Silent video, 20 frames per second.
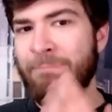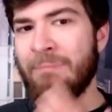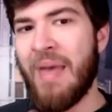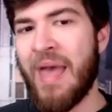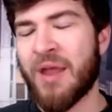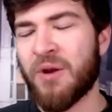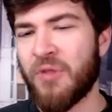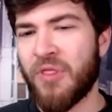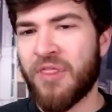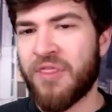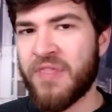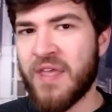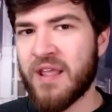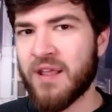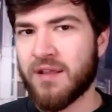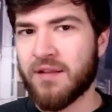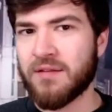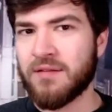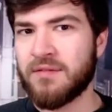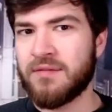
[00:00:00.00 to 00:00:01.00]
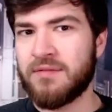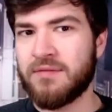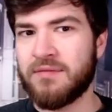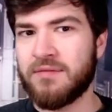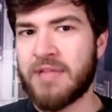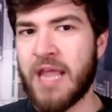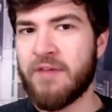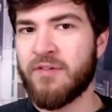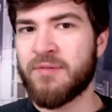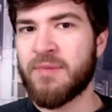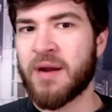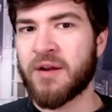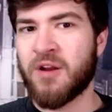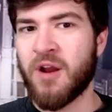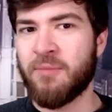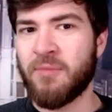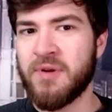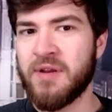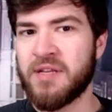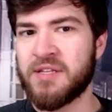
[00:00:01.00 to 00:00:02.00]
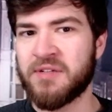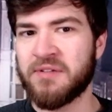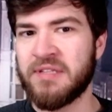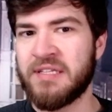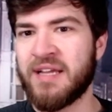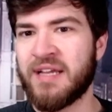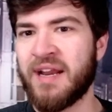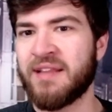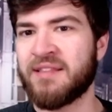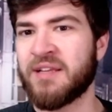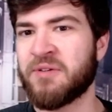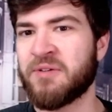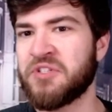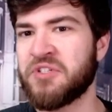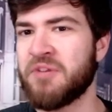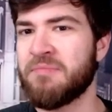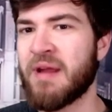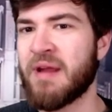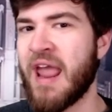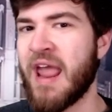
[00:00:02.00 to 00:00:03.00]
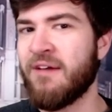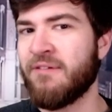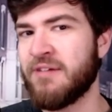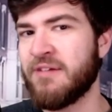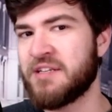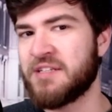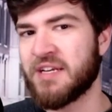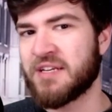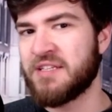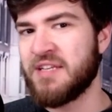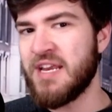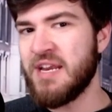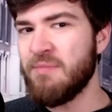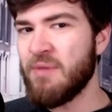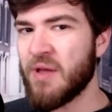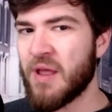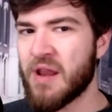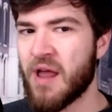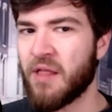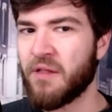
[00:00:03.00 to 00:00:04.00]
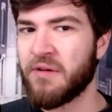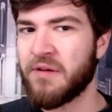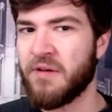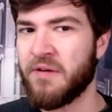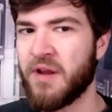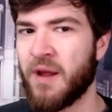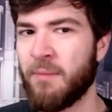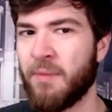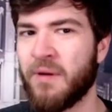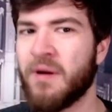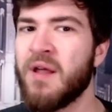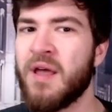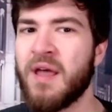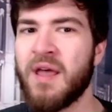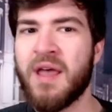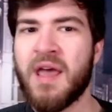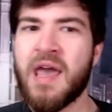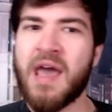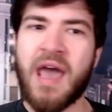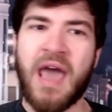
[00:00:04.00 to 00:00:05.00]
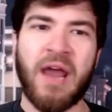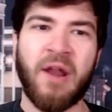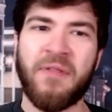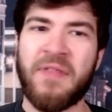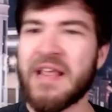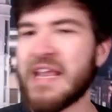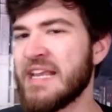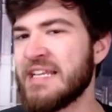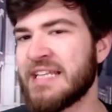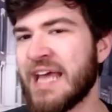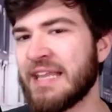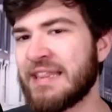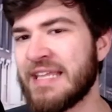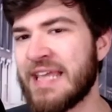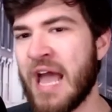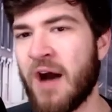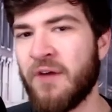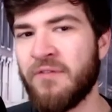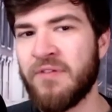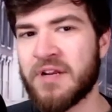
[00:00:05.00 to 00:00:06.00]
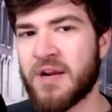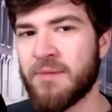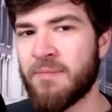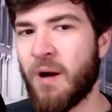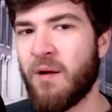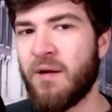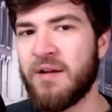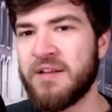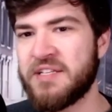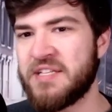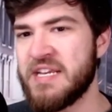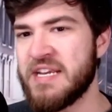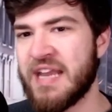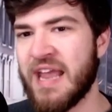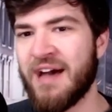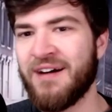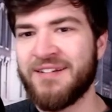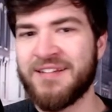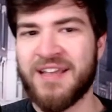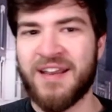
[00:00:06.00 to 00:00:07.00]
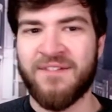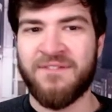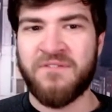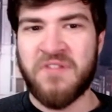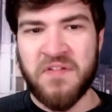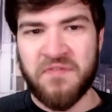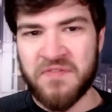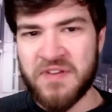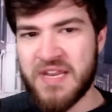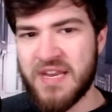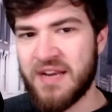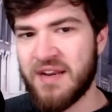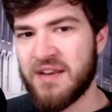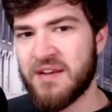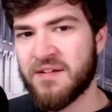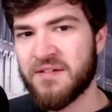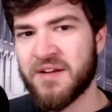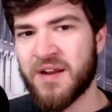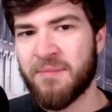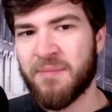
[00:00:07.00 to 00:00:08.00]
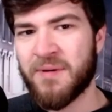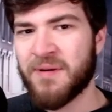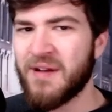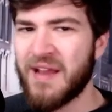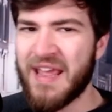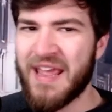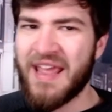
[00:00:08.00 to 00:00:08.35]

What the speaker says: I don't think David Montgomery, certainly not at the Christian McCaffrey $16 million a year number. I don't think he's at the Alvin Kamara, Zeke Elliott $15 a year number.